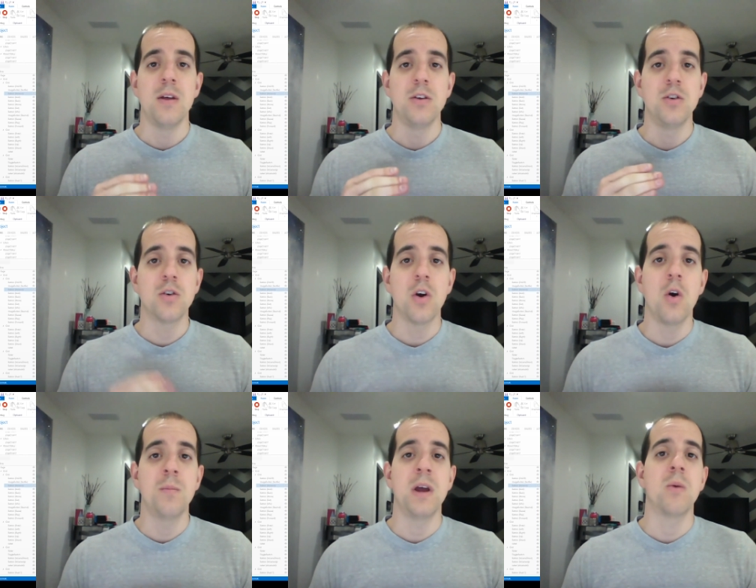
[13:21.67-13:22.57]
Your
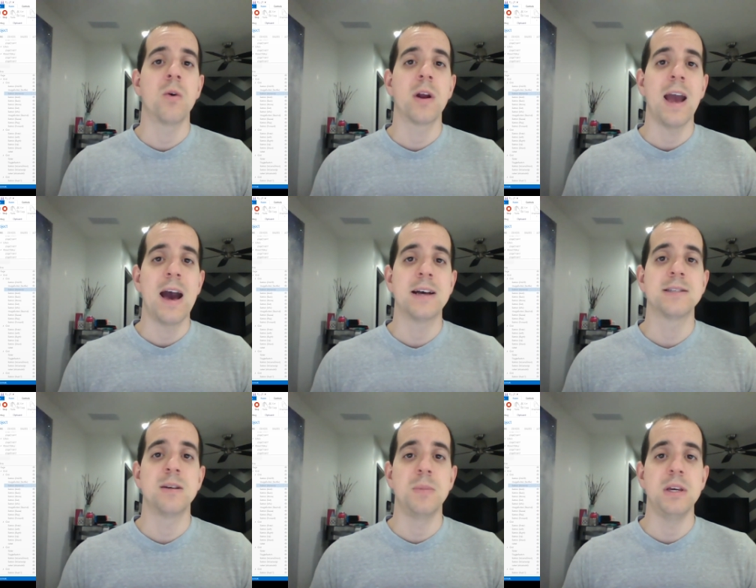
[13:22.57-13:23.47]
home network
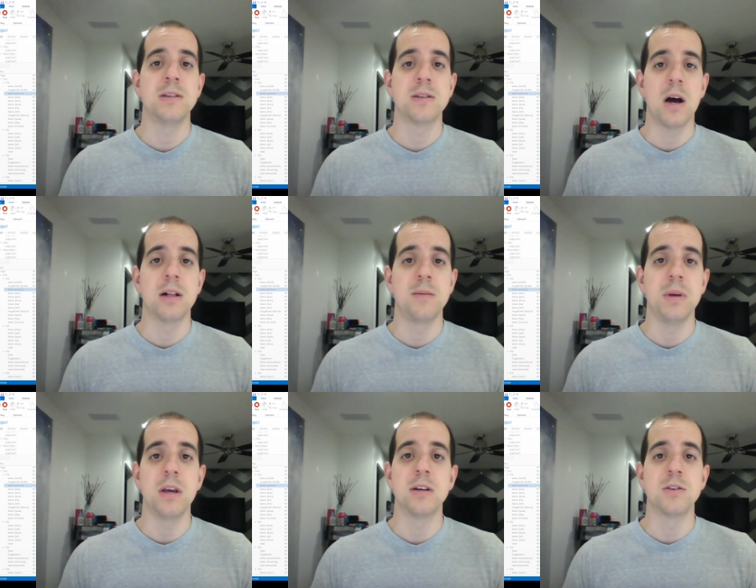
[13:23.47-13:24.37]
has to be solid
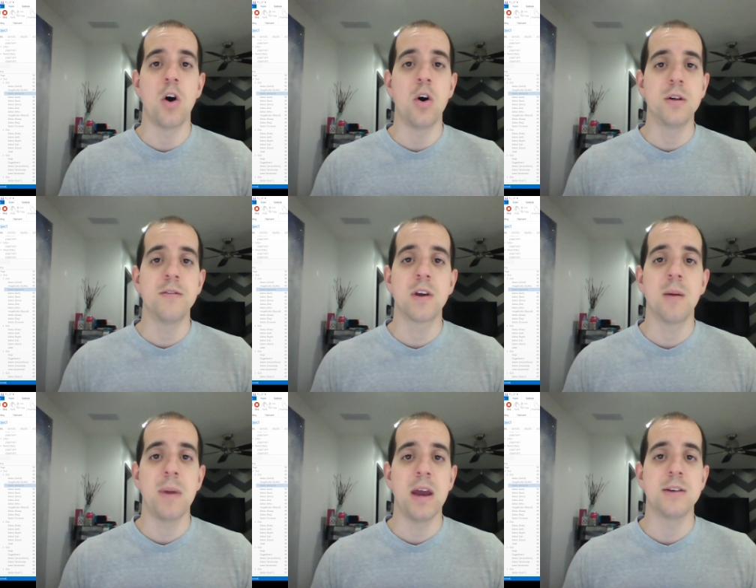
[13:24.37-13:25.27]
because all of the
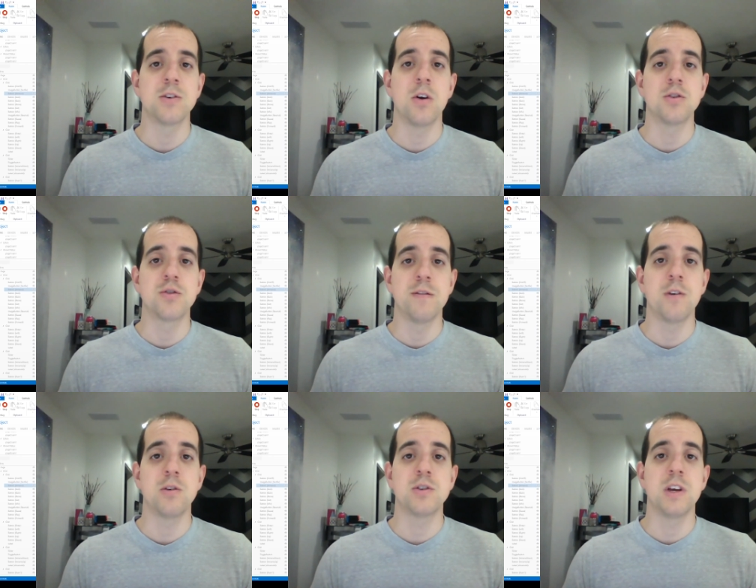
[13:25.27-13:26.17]
commands are
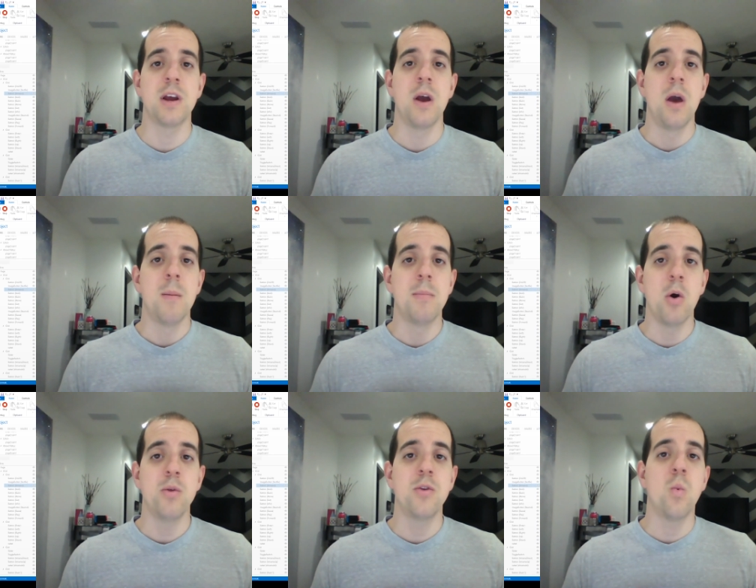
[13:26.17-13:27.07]
traversing
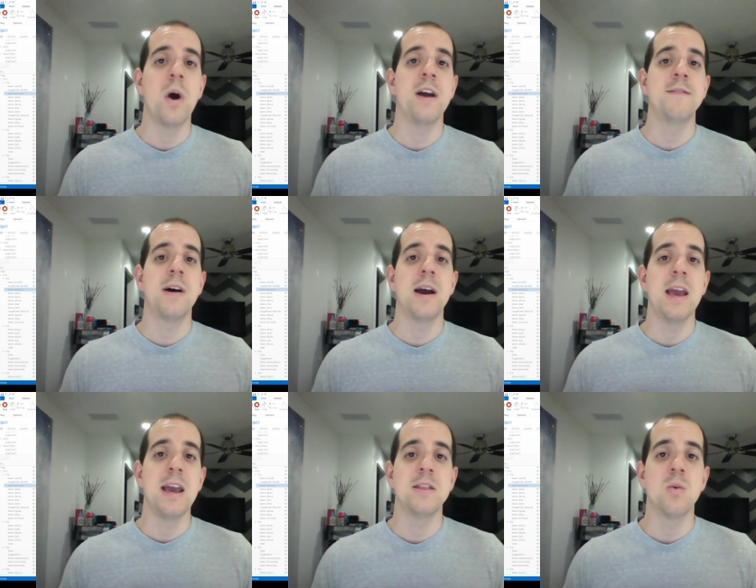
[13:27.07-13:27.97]
both the Wi Fi
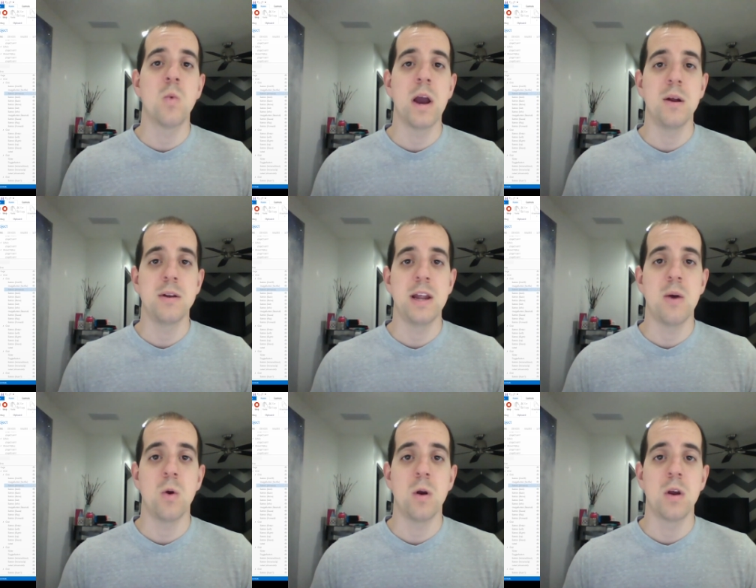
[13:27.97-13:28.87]
and the wired
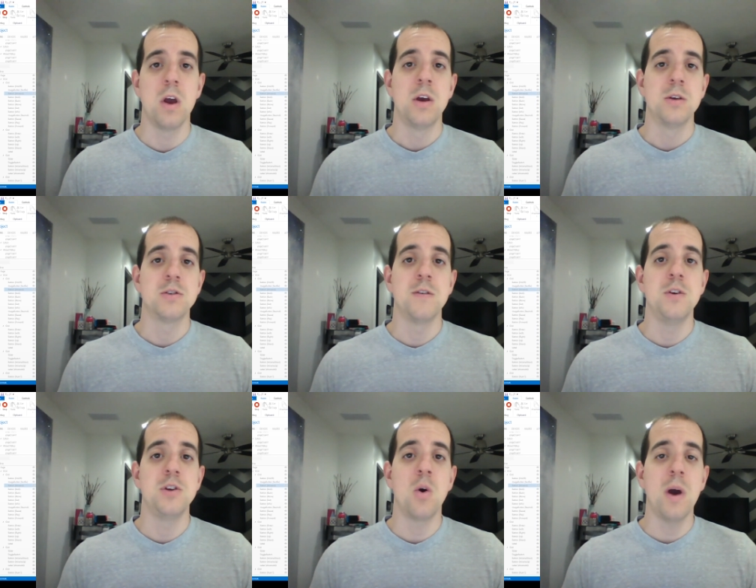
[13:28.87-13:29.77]
network. So if
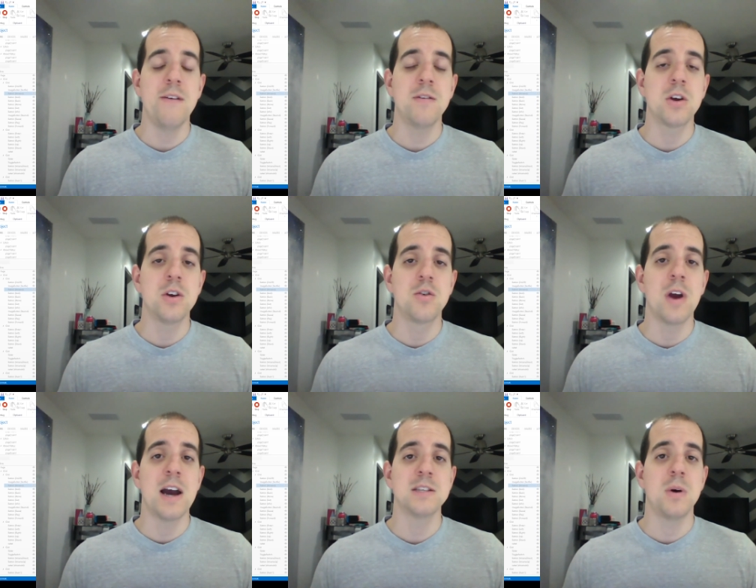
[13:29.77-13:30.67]
you don't have a good
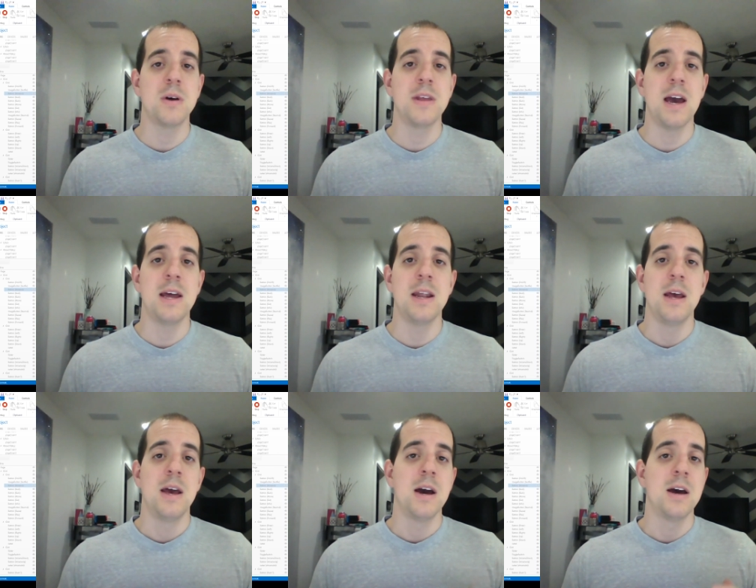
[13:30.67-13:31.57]
grasp on that,
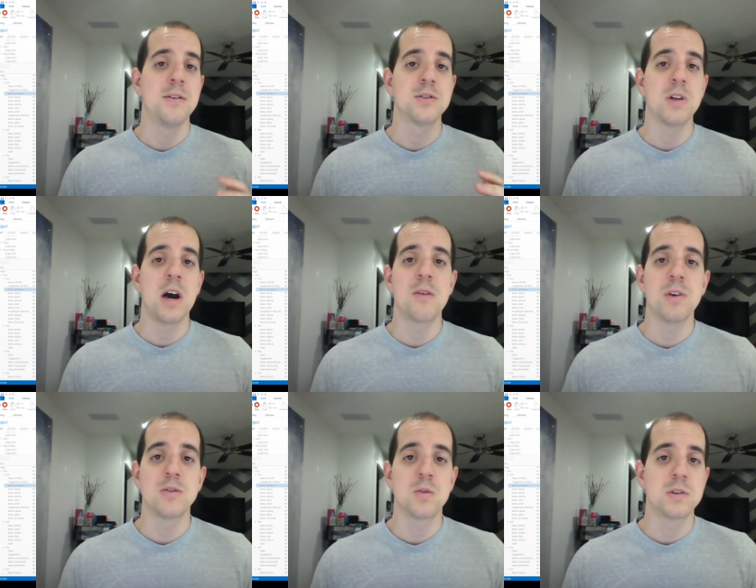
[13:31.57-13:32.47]
uh, there's a lot of
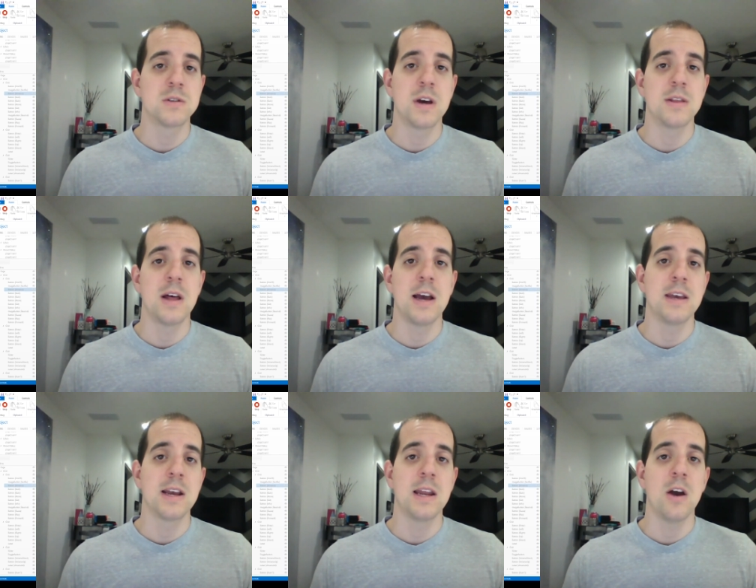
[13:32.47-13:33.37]
resources online
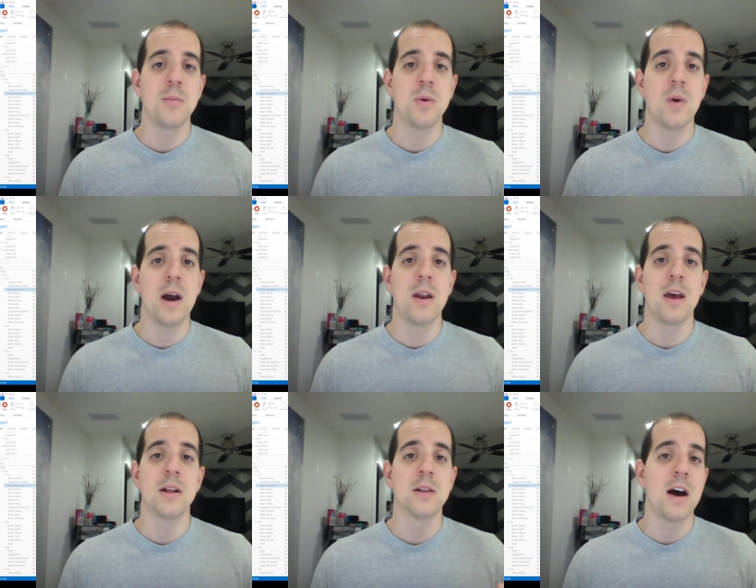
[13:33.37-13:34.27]
that can help you out,
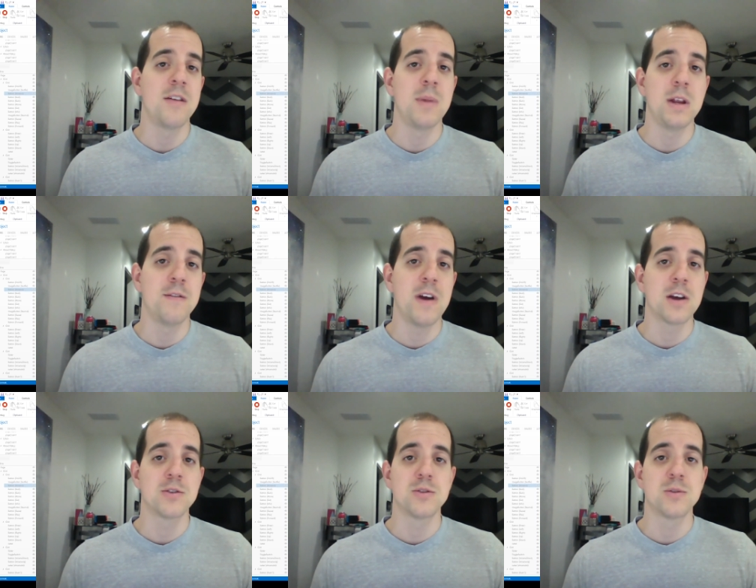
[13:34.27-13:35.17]
and a lot of
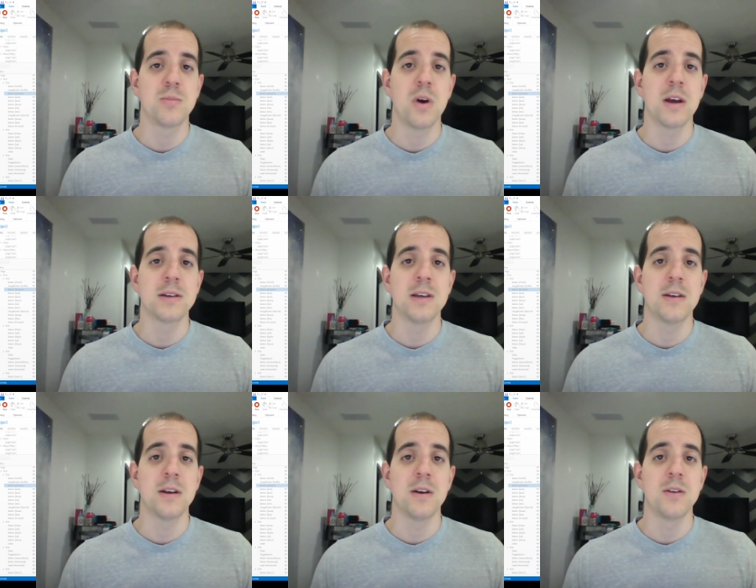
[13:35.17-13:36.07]
manufacturers and products
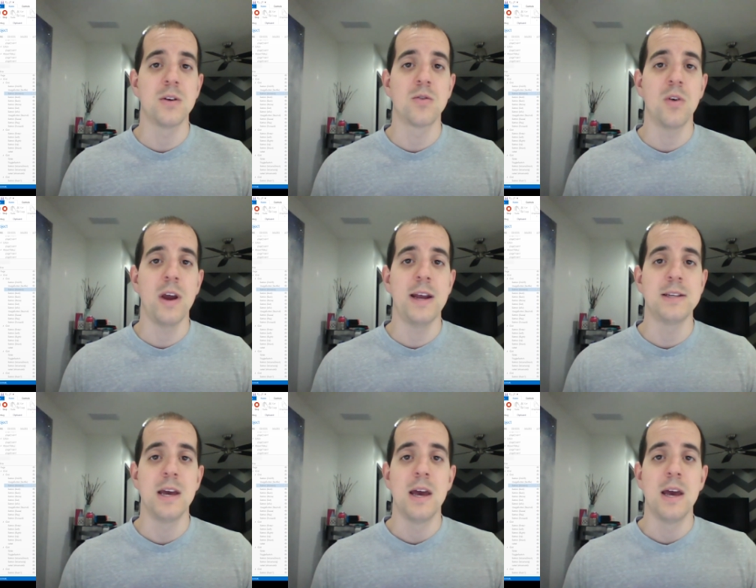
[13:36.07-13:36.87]
out there that are great.